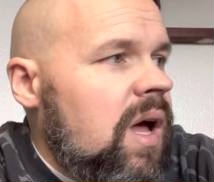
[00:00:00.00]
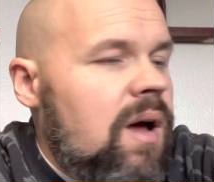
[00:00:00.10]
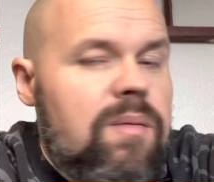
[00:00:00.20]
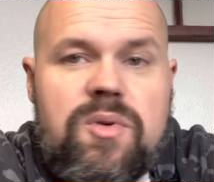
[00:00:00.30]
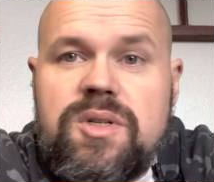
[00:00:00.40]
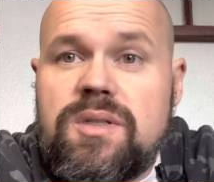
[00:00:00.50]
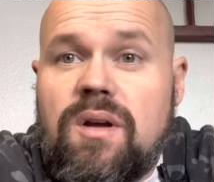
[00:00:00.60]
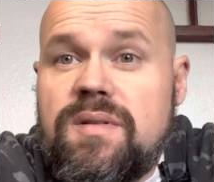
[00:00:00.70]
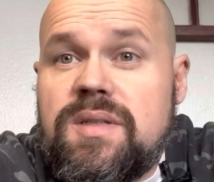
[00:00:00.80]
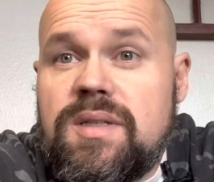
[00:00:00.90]
which is
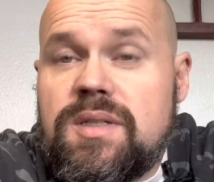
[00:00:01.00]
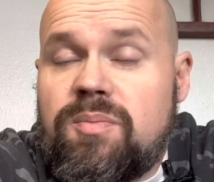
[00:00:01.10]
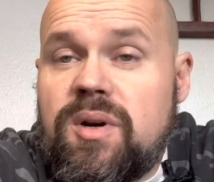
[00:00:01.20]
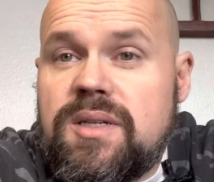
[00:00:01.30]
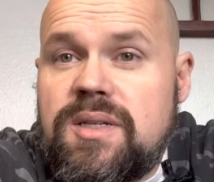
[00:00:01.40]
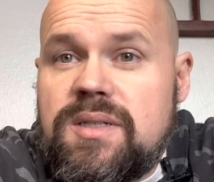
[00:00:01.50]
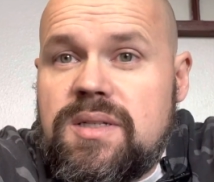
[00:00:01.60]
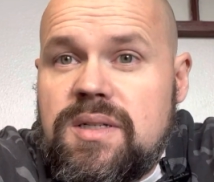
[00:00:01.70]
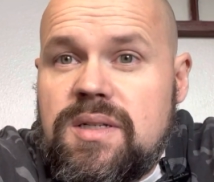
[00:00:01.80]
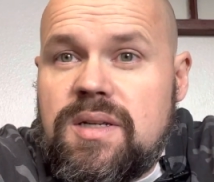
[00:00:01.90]
obviously spring
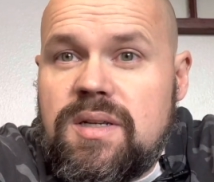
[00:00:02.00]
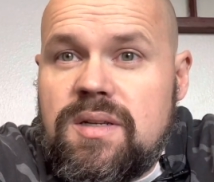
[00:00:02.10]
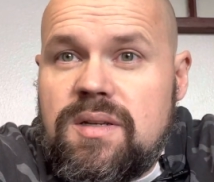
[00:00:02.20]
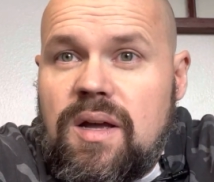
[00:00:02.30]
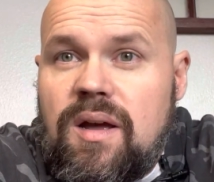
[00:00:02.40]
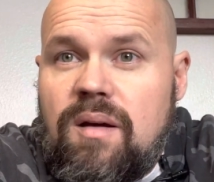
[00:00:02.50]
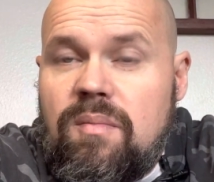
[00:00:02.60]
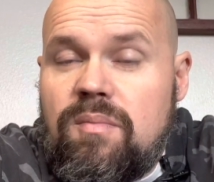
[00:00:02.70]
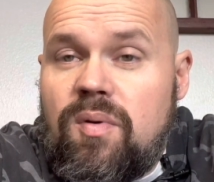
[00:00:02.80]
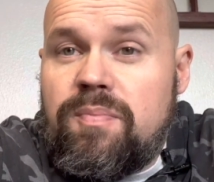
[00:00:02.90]
assisted,
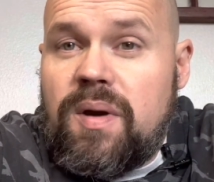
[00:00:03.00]
both, but on